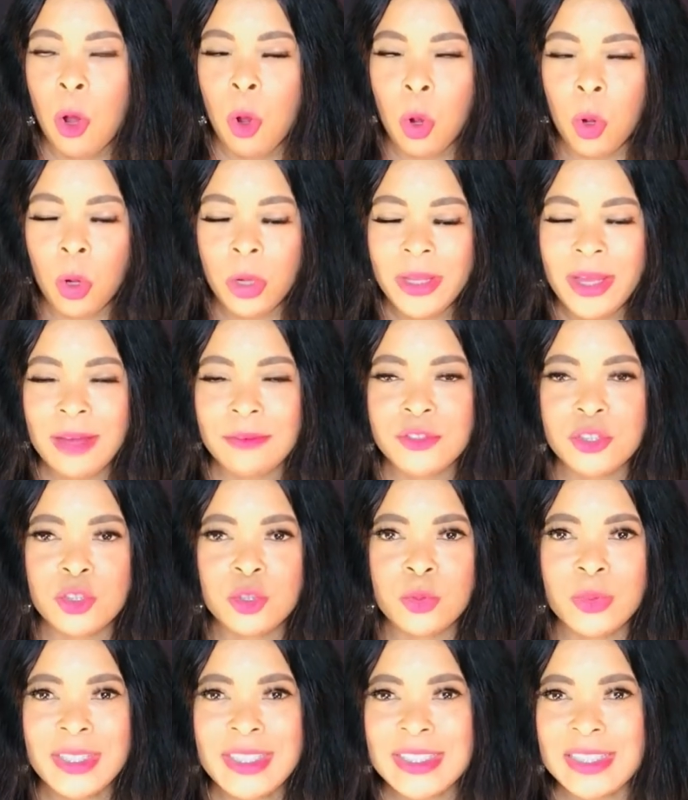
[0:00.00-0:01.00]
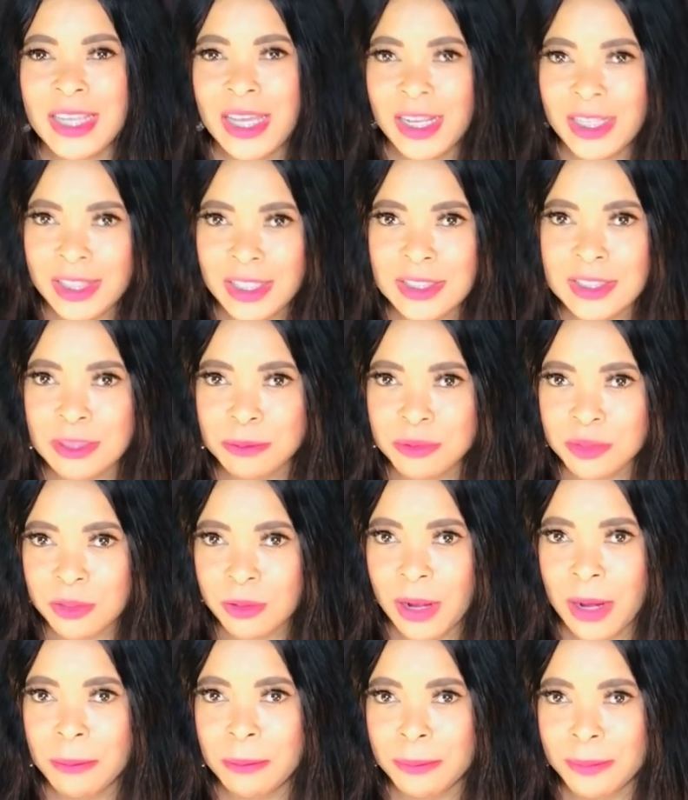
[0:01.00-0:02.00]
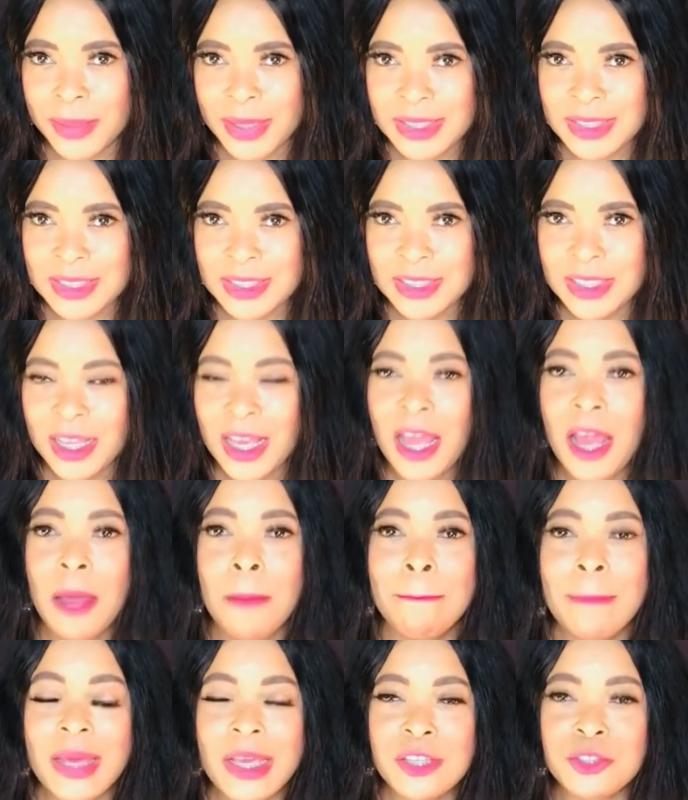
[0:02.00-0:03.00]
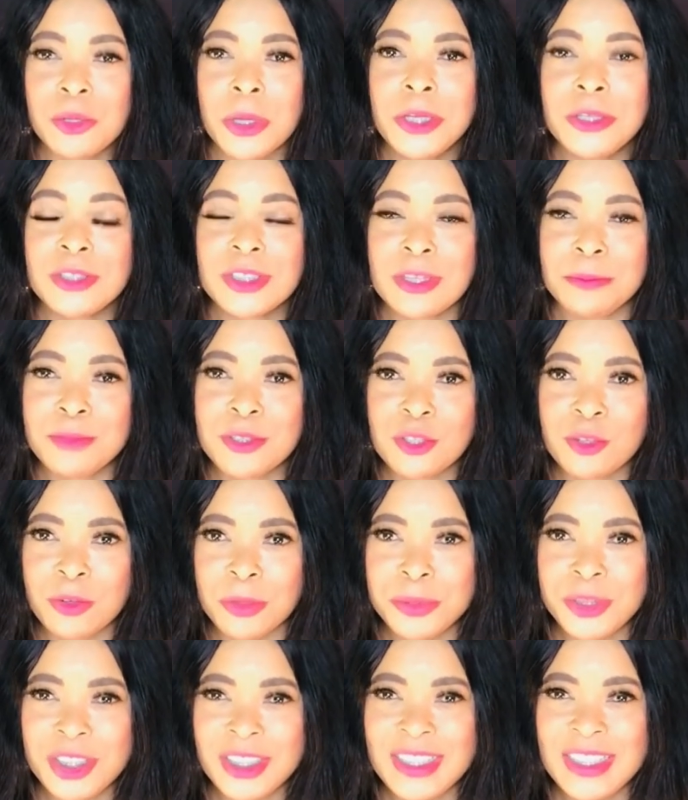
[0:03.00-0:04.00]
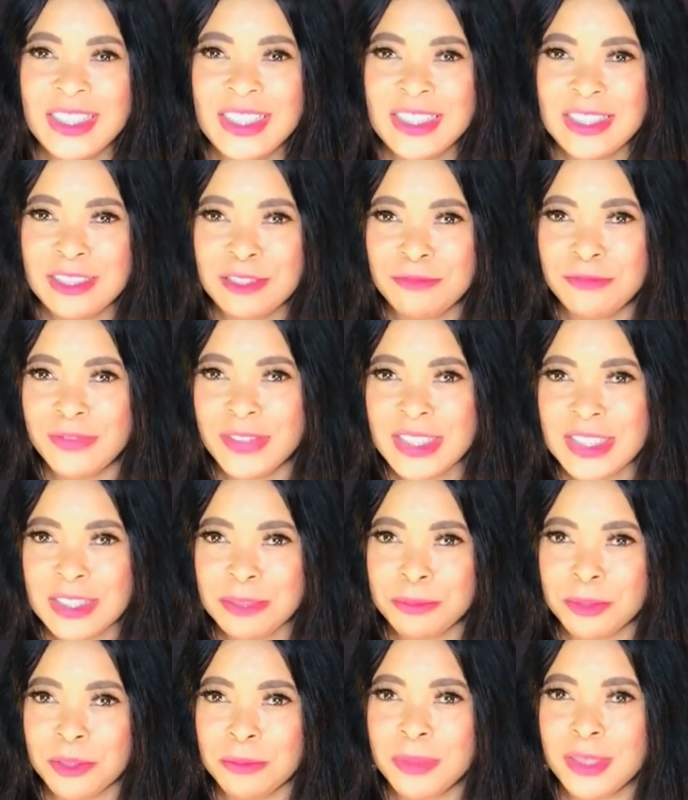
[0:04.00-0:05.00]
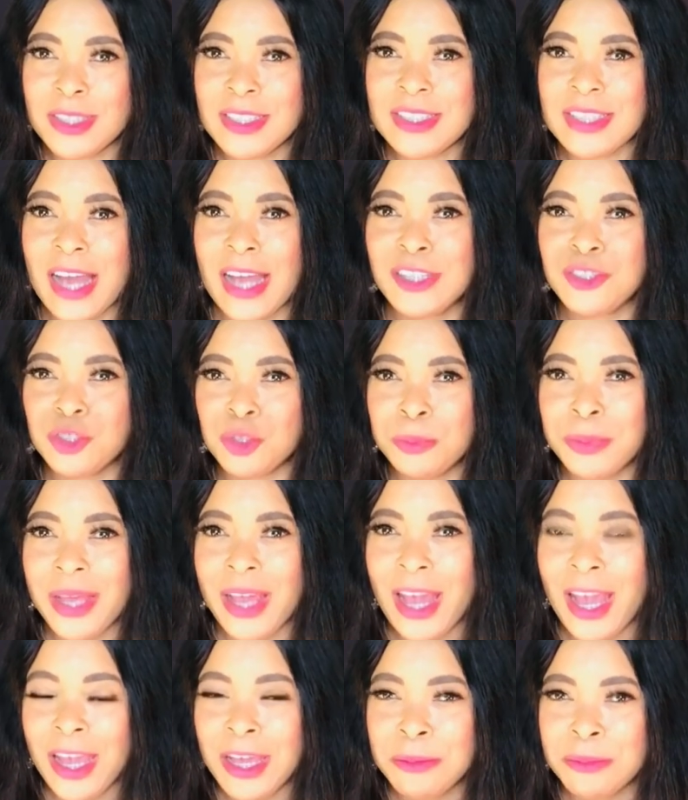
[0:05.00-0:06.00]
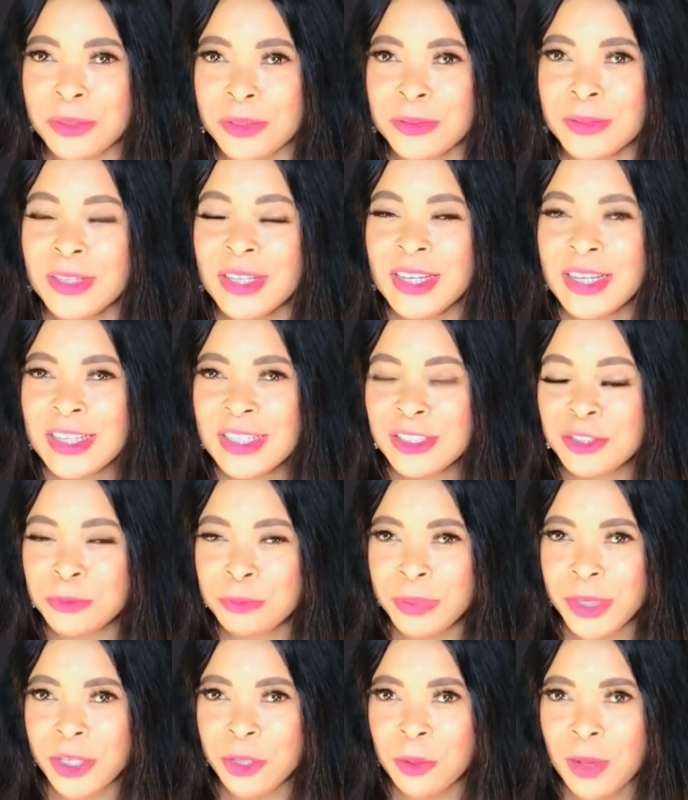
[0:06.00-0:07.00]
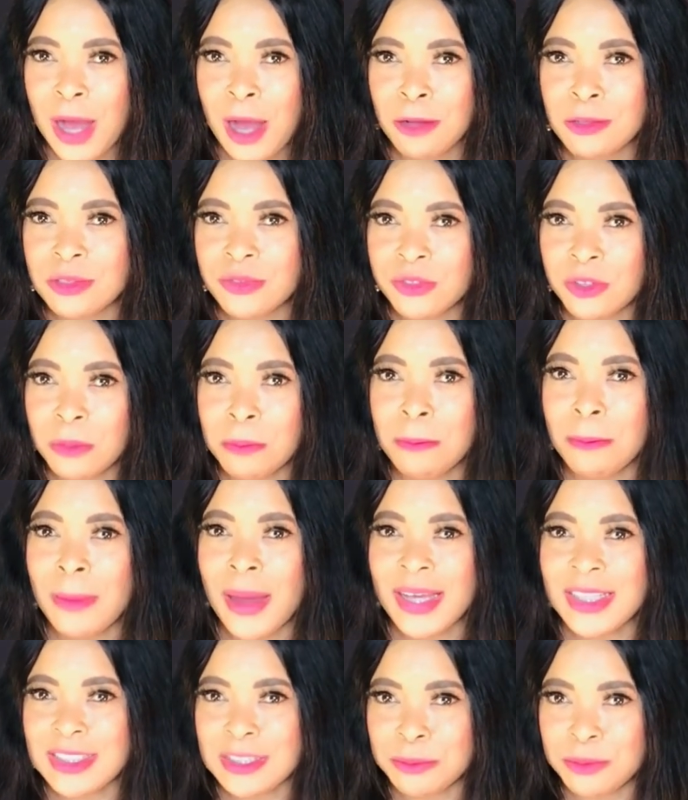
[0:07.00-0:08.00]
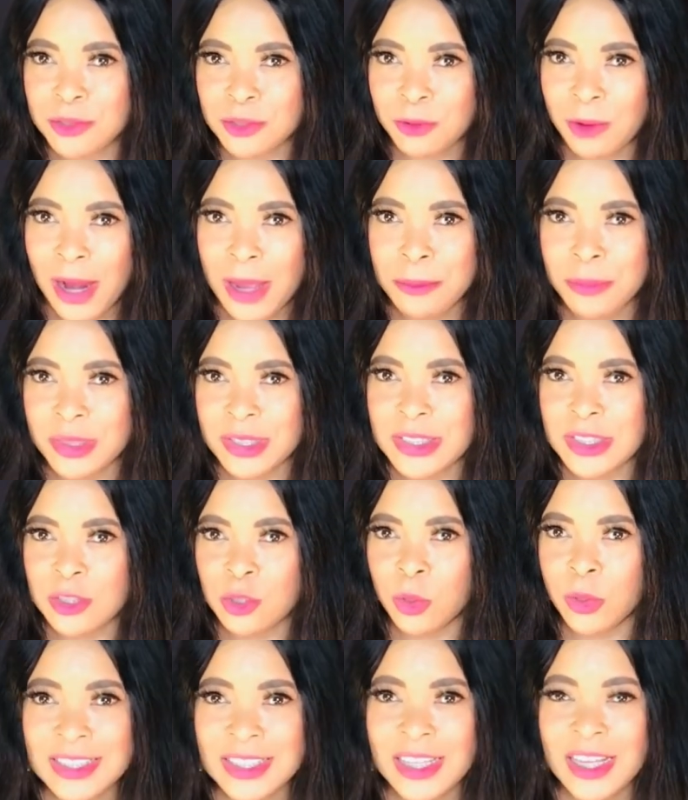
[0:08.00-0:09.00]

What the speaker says: All you have to do is hit the subscribe button. Make sure your subscription is visible because I should be able to pick you out from my subscribers. So